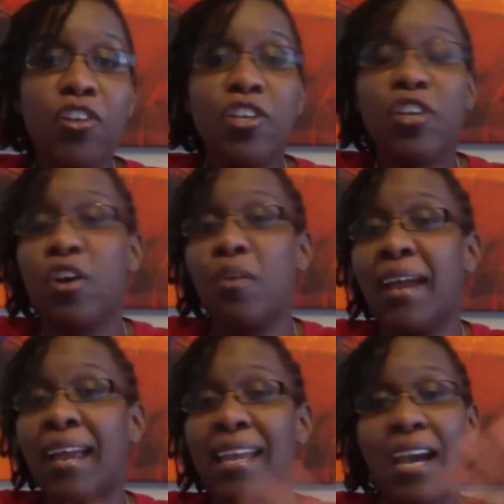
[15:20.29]
You can go
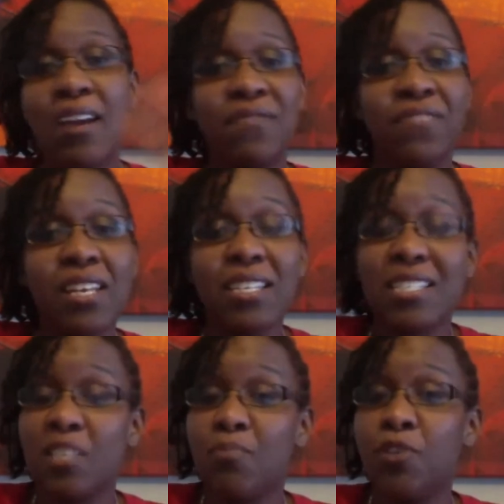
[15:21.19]
hang out in Phoenix.
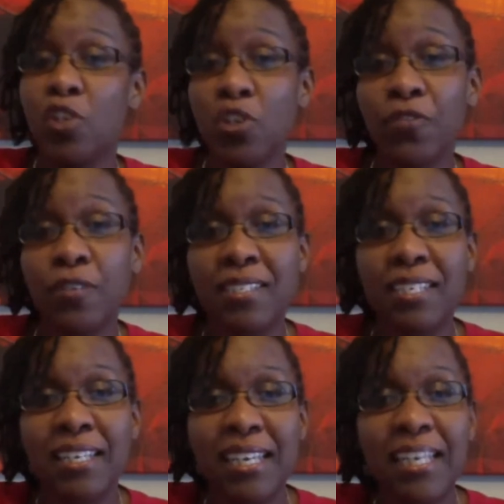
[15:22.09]
It's a beautiful
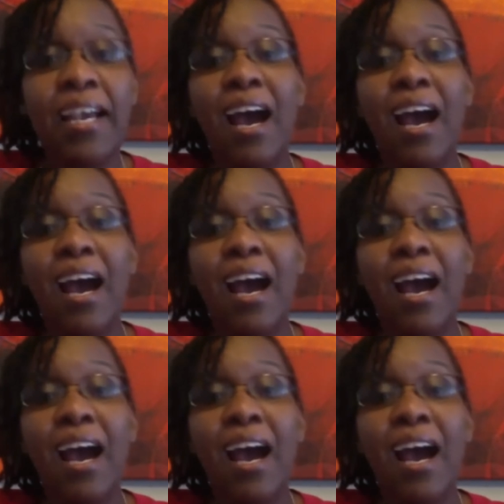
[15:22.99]
city.